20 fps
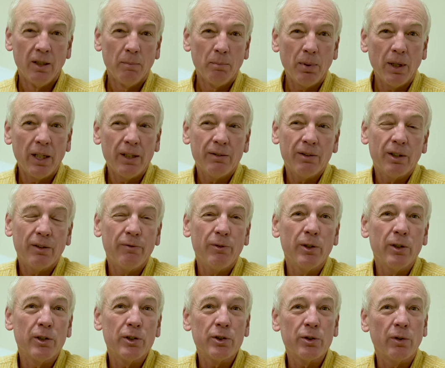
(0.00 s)
But if
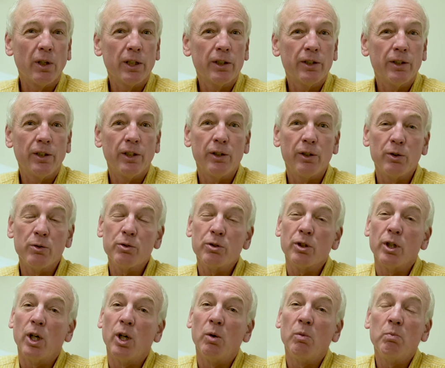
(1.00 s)
you're instructed to do
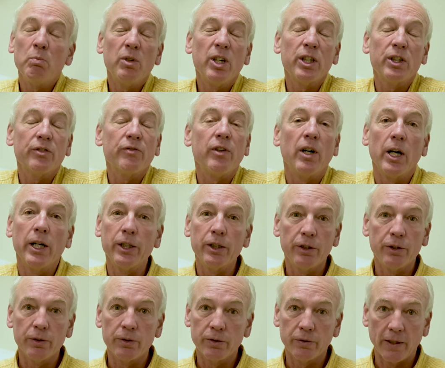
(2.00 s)
so, it's fine to
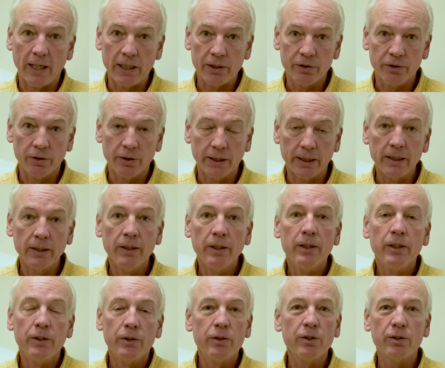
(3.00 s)
use Vaseline.
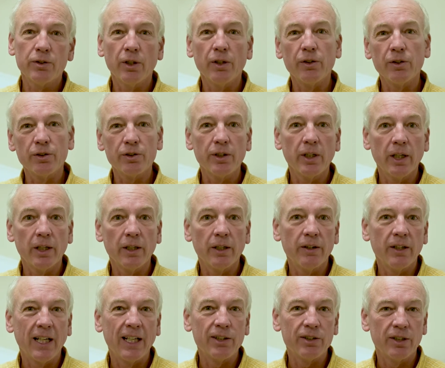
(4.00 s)
Just understand
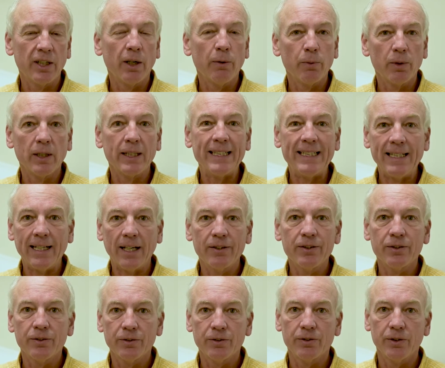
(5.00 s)
that that's not really
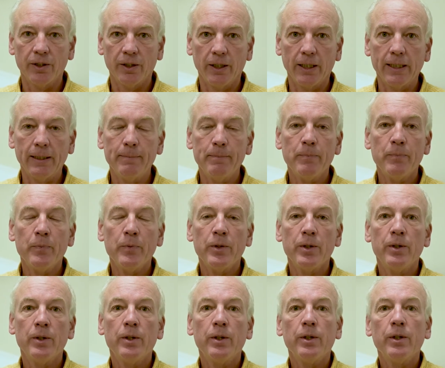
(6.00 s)
necessary.
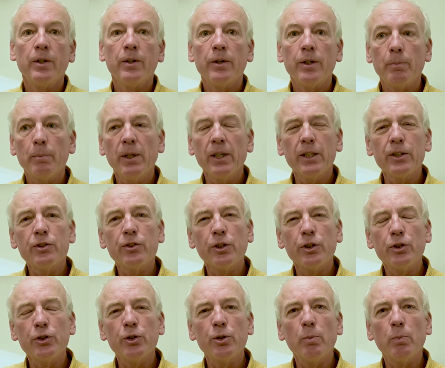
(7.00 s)
The biggest
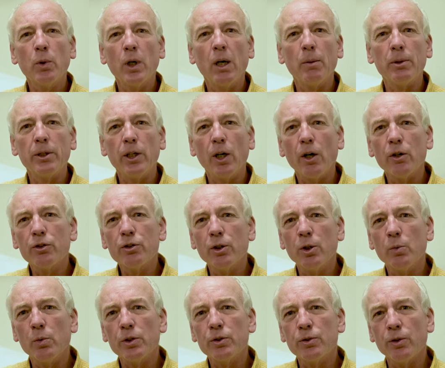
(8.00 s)
issue probably
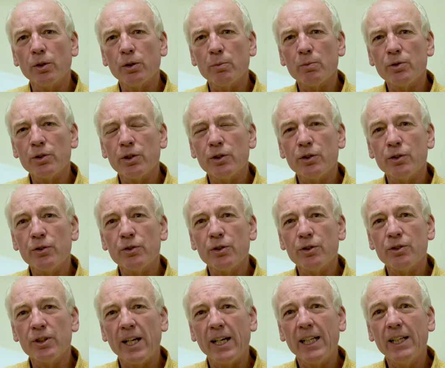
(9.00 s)
also with circumcisions
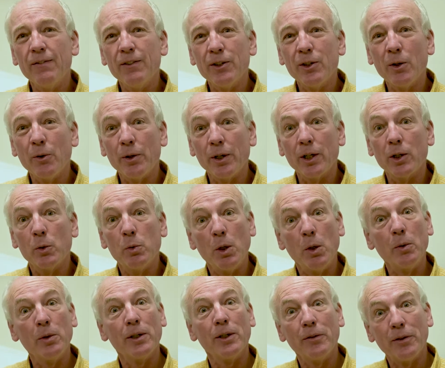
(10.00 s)
is that even though they're,
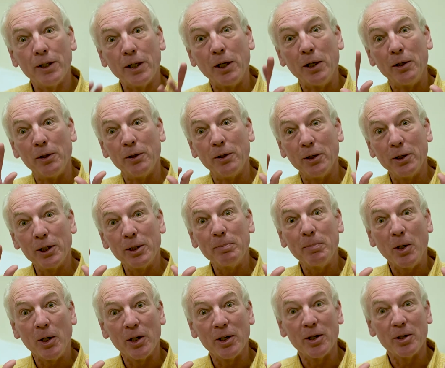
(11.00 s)
quote, in the dirty
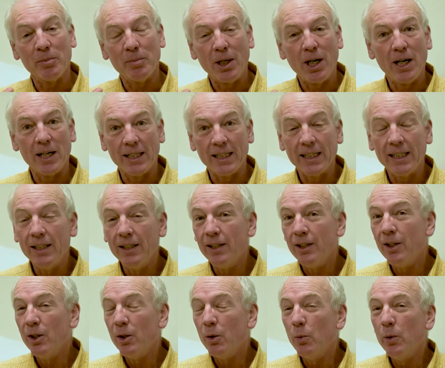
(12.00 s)
part of the body,
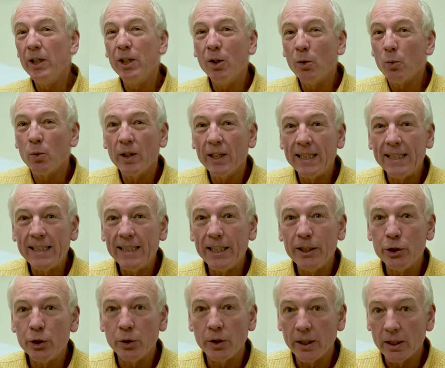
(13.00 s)
we don't really
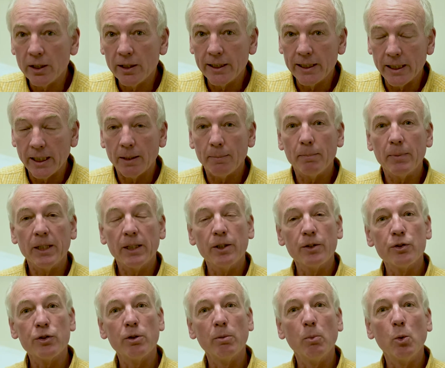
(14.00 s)
need you to clean it,
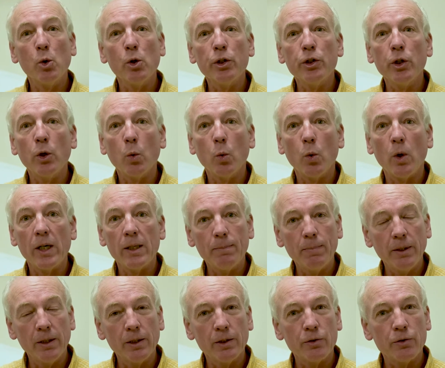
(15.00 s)
because the more you're
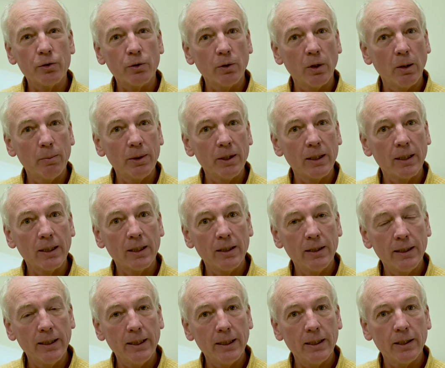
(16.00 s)
wiping and scrubbing and
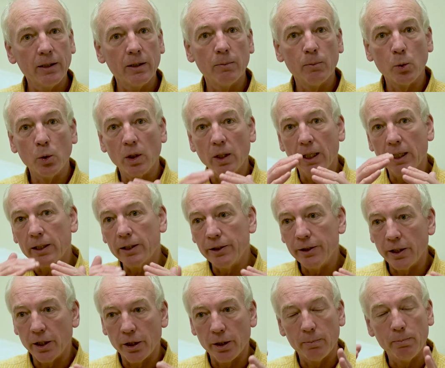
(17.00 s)
cleaning it, the more likely
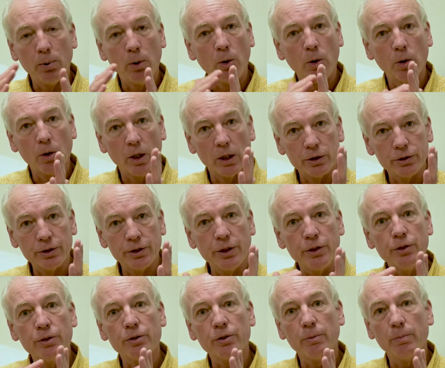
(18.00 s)
you are to pull our
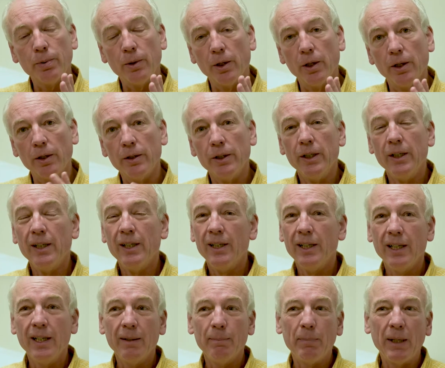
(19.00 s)
stitches apart,
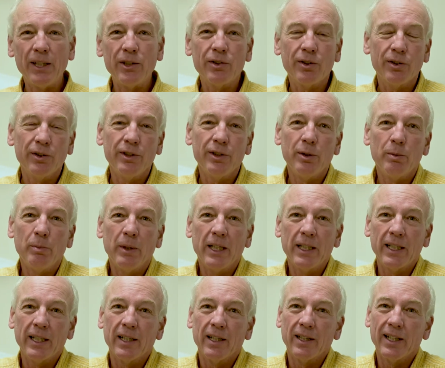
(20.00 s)
and basically you may
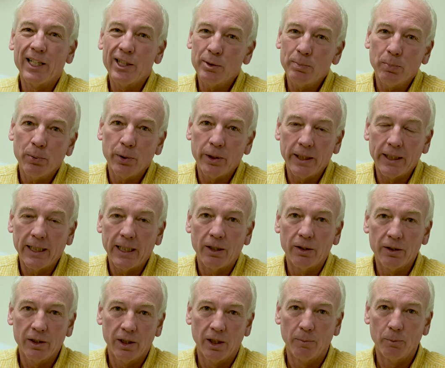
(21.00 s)
get a less pretty
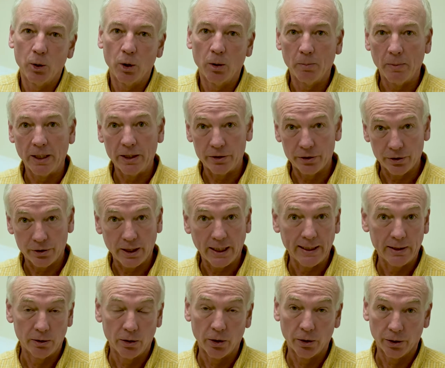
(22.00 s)
outcome, or it may just
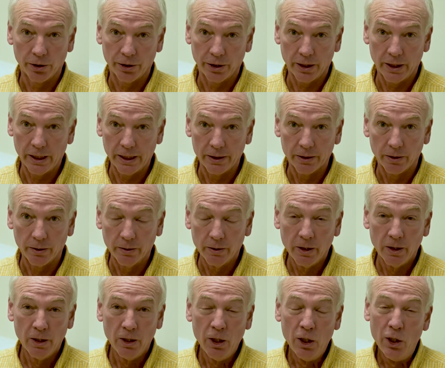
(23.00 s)
take longer to heal.
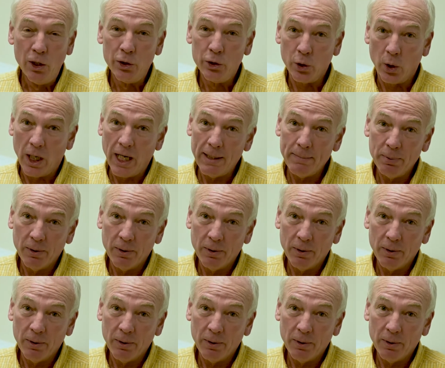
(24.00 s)
So I